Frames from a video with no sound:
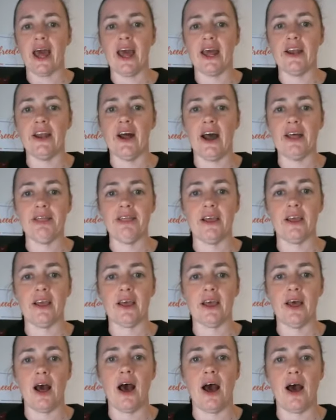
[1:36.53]
And I think,
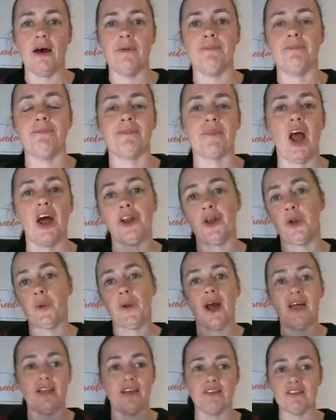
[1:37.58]
I
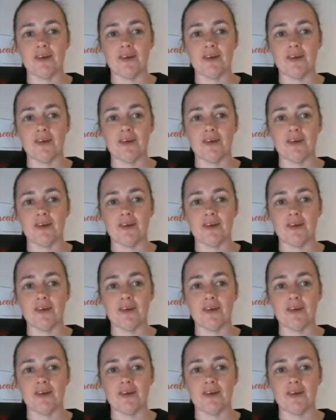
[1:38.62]
think